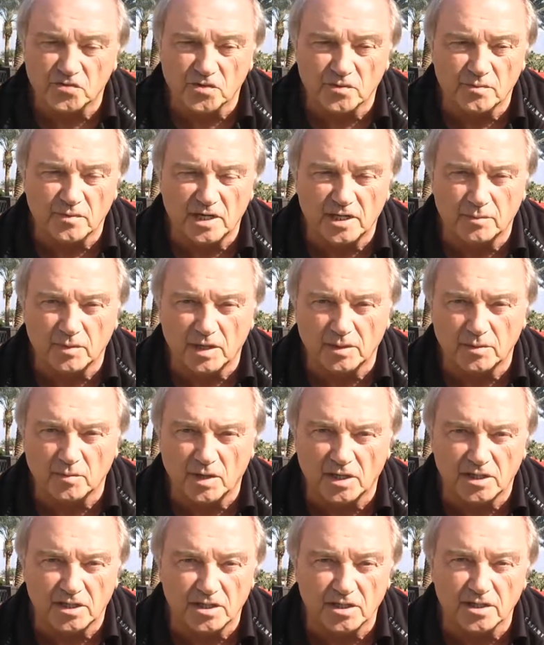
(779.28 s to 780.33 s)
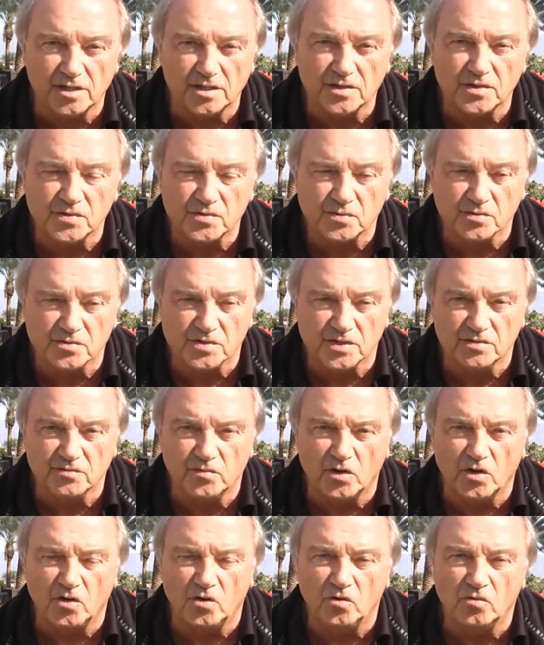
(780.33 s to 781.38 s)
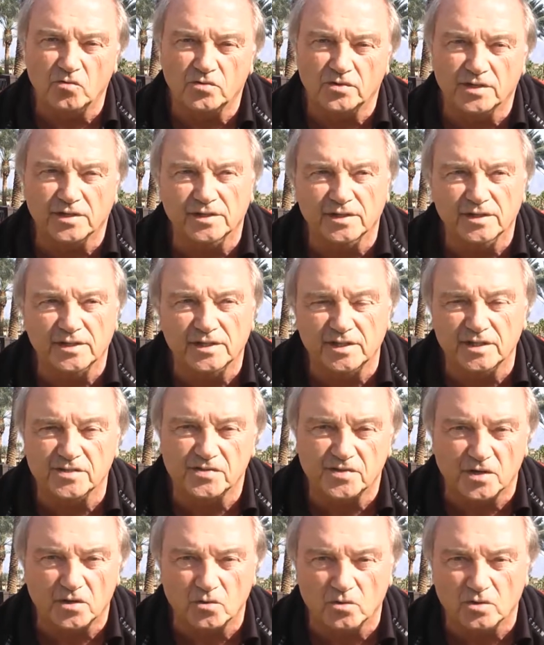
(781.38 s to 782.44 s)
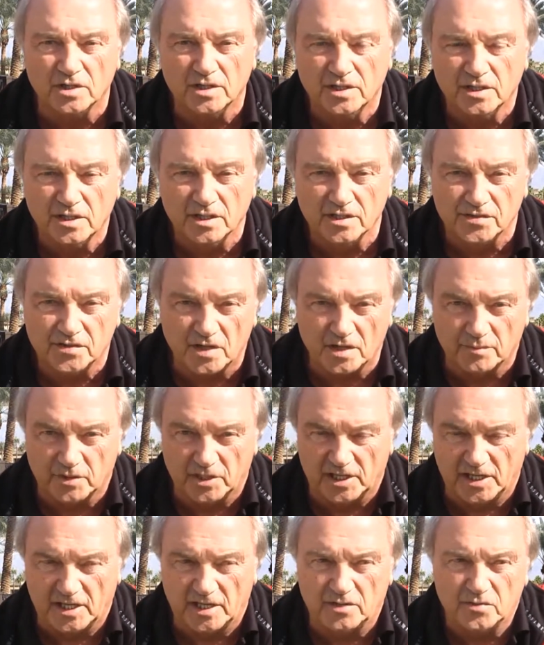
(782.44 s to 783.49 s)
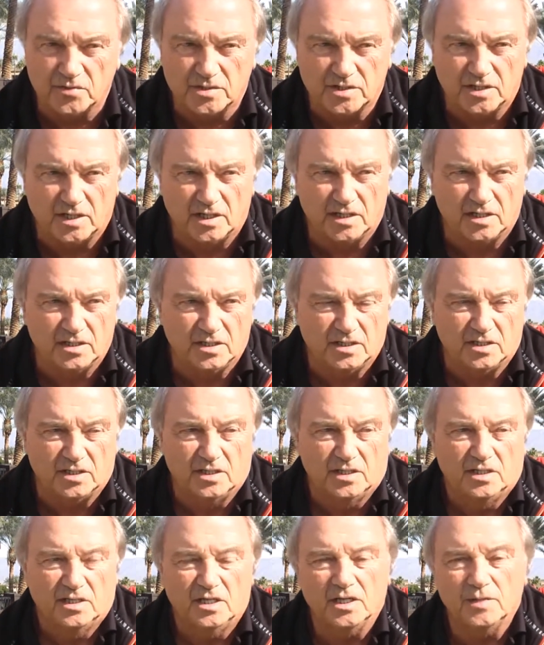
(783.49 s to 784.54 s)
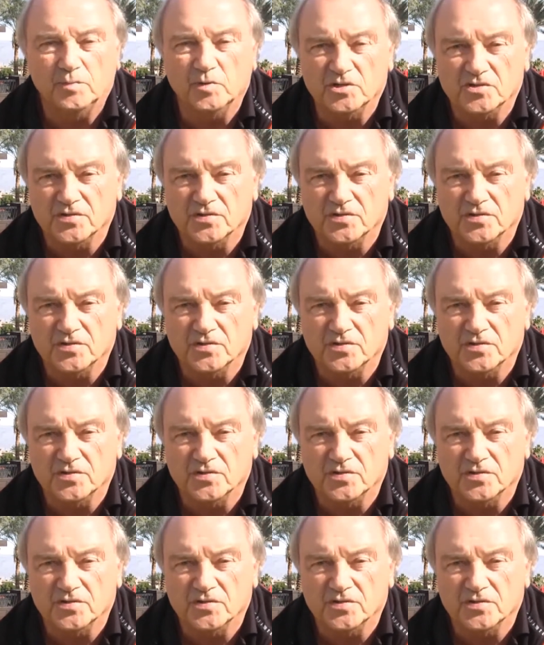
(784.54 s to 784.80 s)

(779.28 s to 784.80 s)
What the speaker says: for many, many, many years, was involved, and he'd sold his company out, and he put